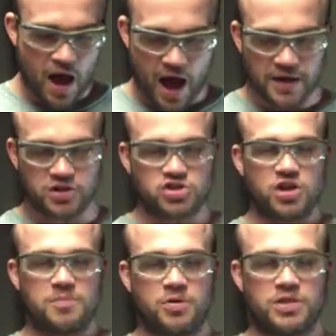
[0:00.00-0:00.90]
I
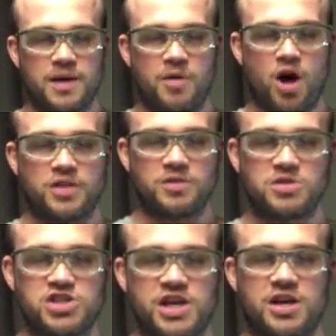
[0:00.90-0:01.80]
usually put them on the
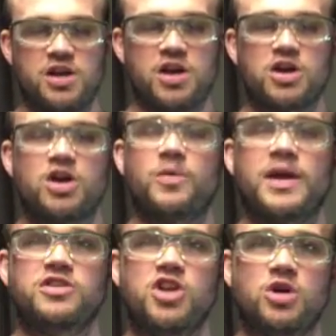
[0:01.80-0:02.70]
machine
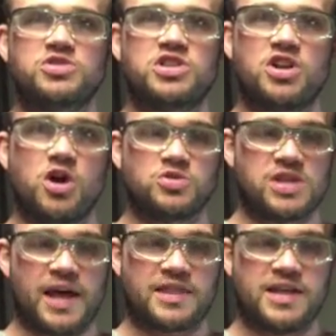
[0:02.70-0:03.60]
going nose to nose
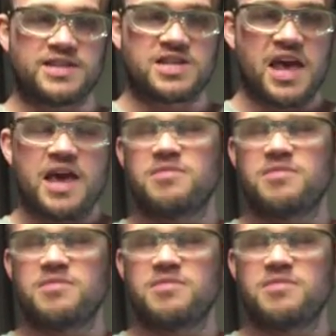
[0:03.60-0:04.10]
like this.